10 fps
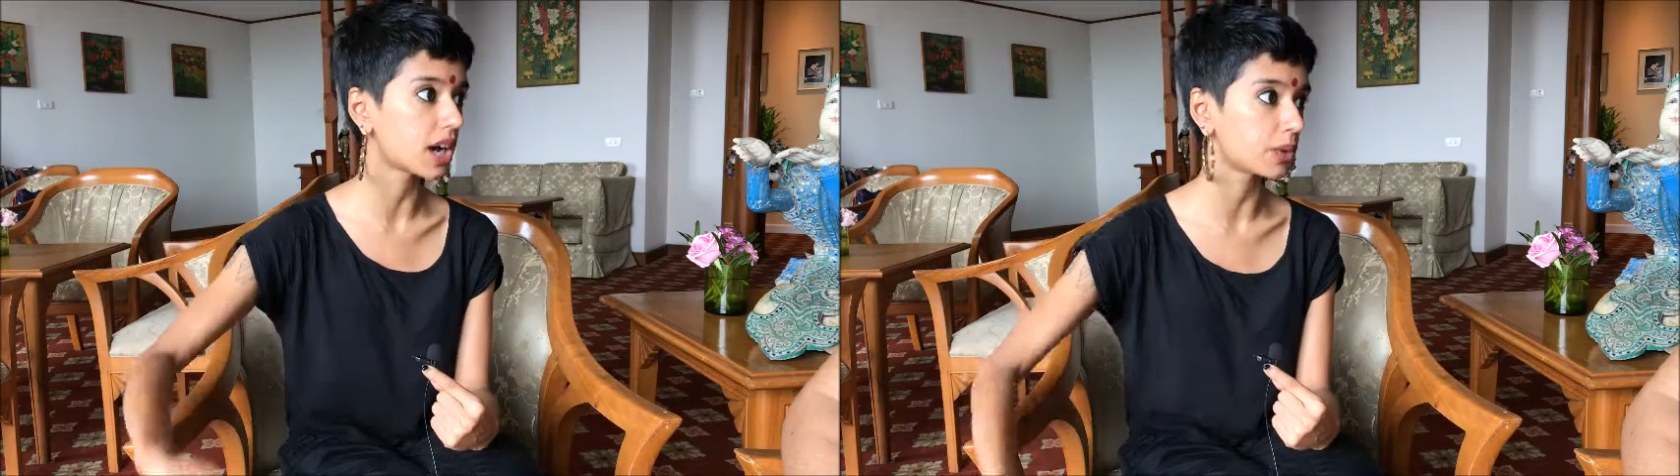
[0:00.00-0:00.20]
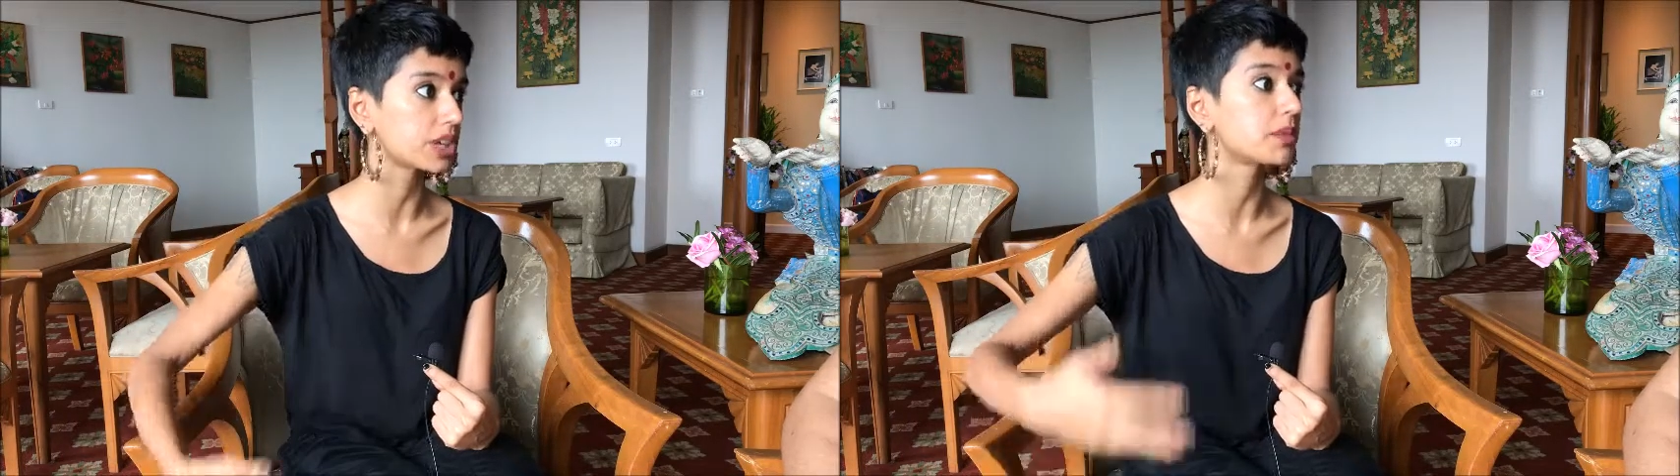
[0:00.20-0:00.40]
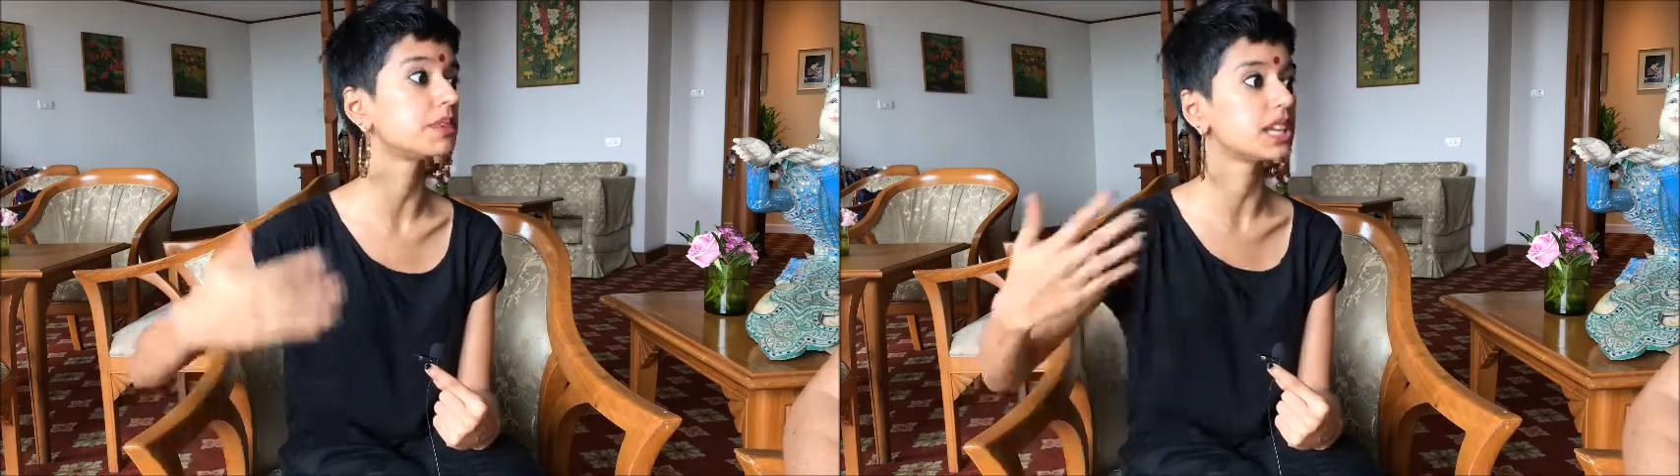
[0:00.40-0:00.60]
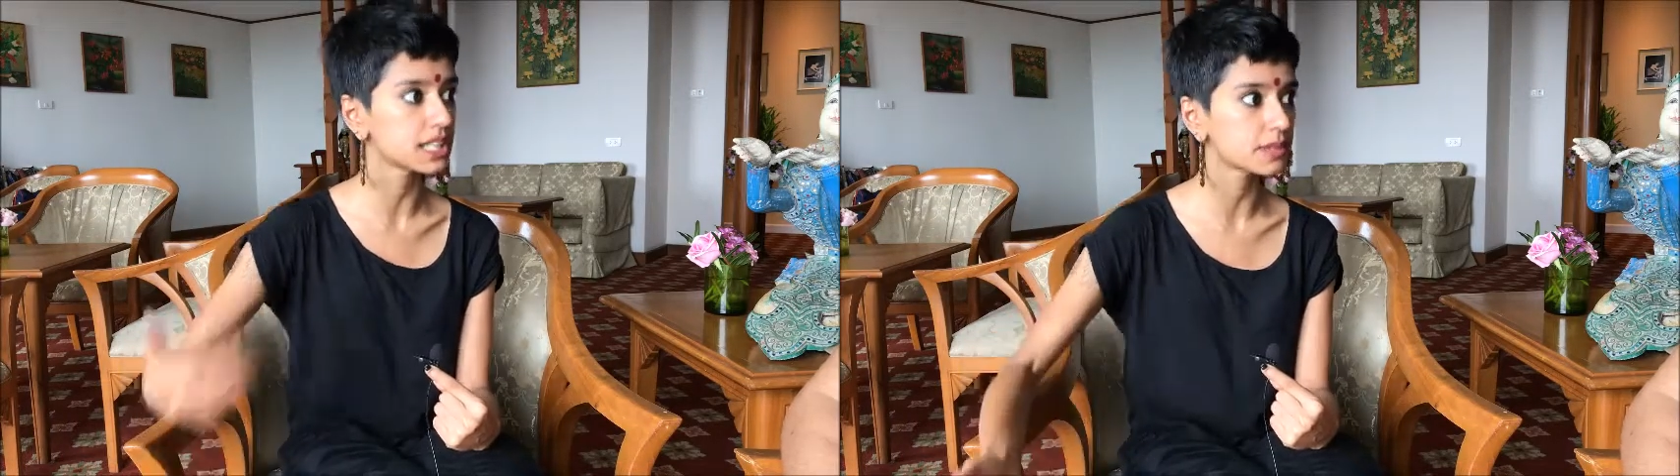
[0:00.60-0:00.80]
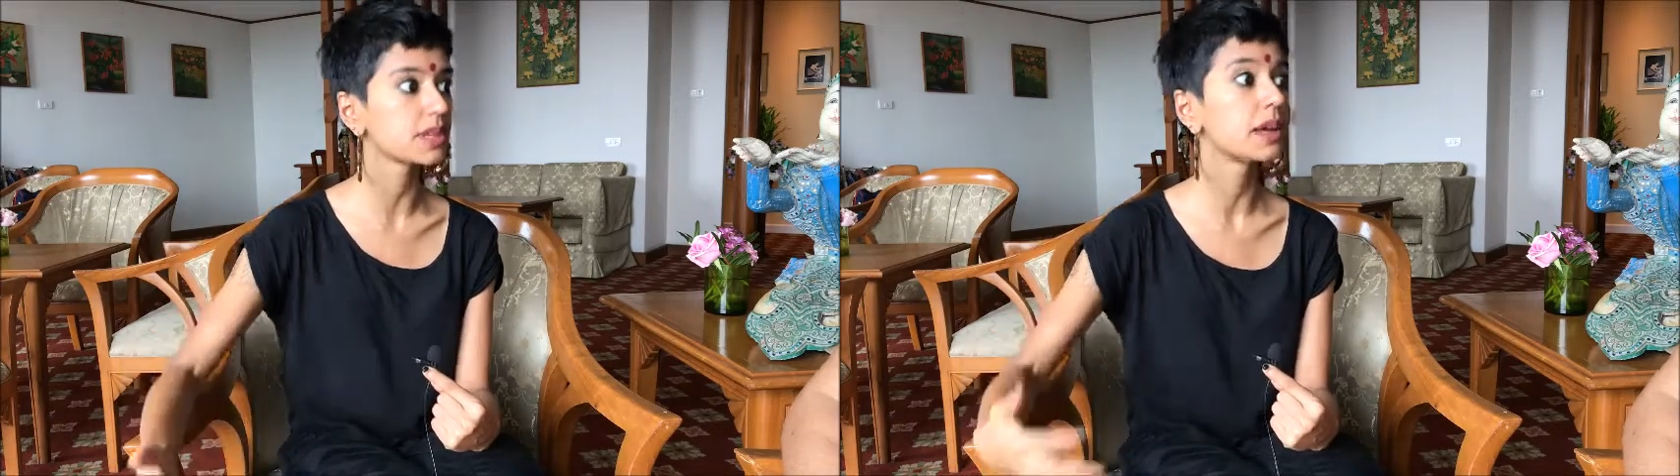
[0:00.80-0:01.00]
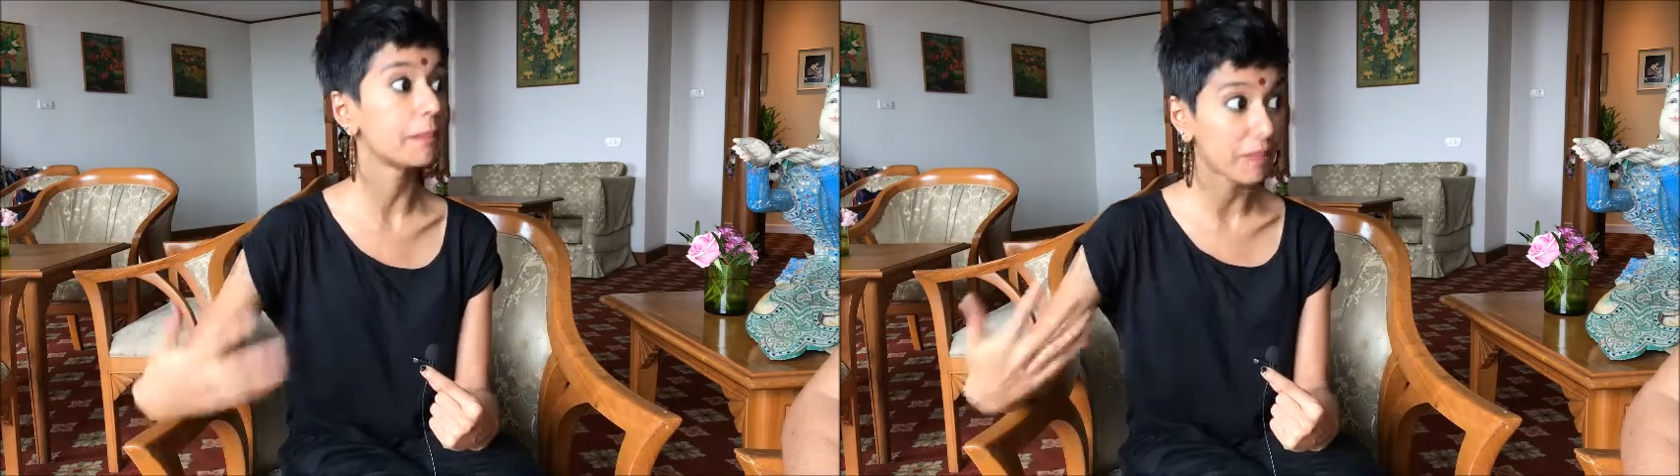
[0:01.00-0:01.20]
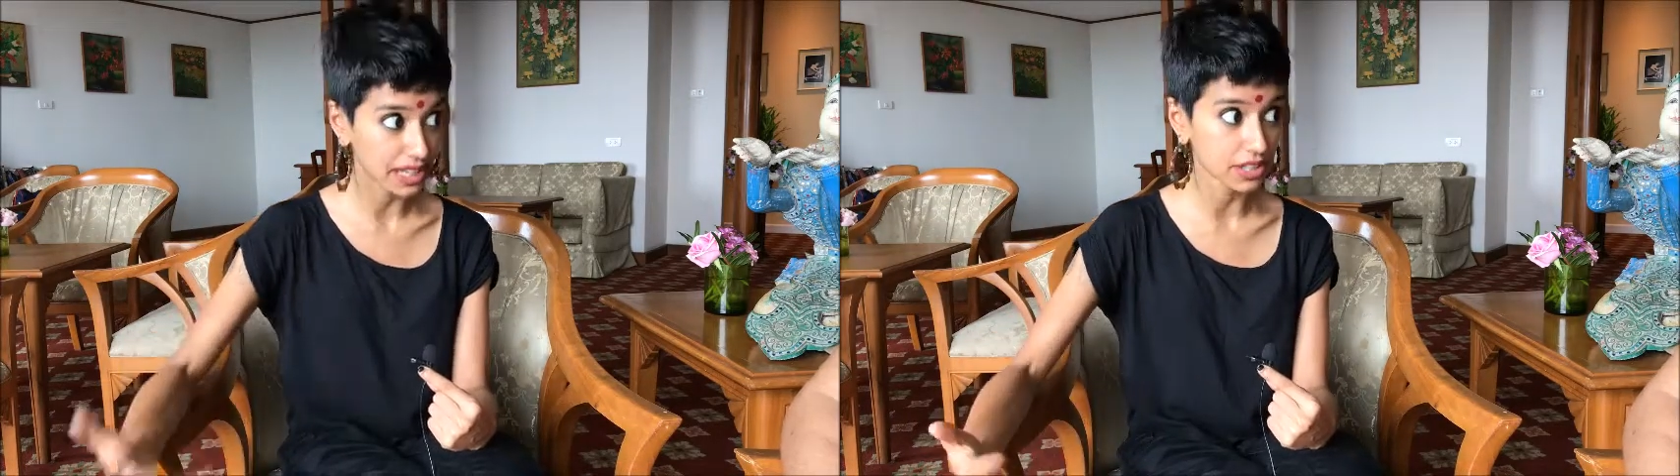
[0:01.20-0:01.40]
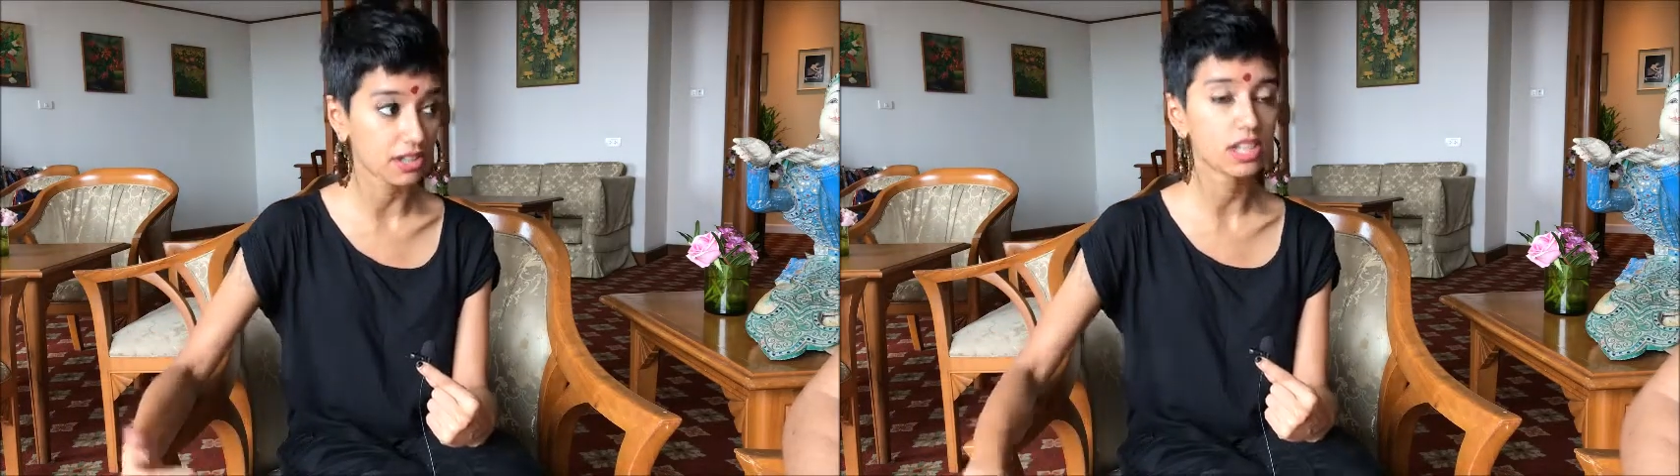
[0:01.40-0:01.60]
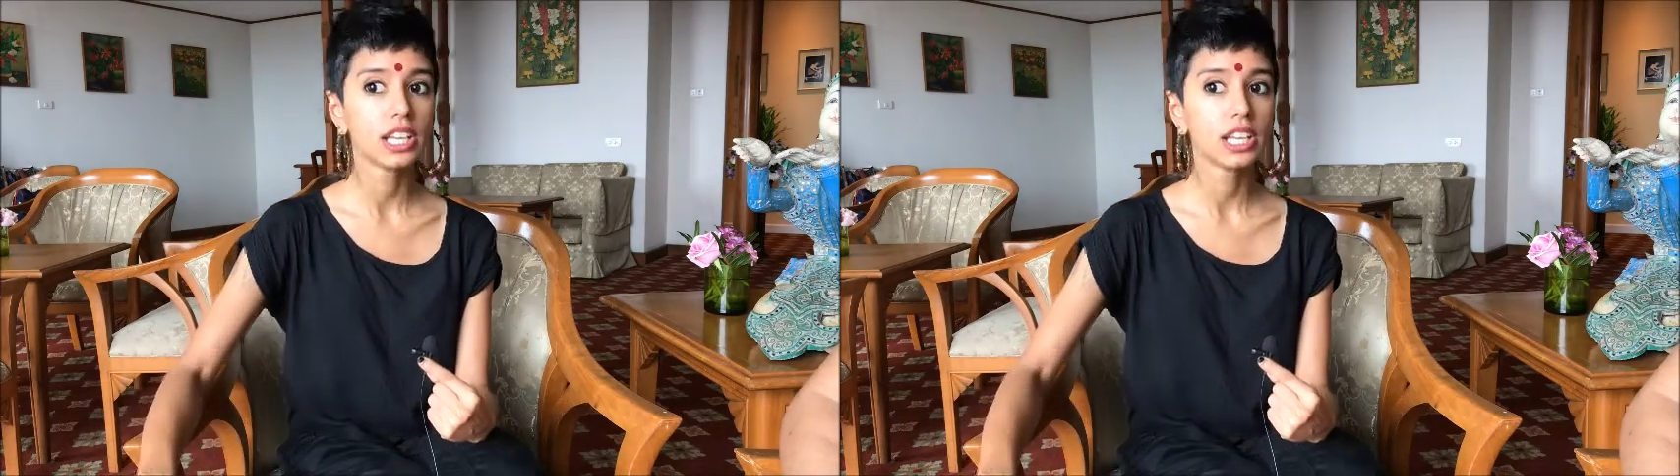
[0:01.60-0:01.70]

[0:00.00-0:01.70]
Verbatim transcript: outcome is better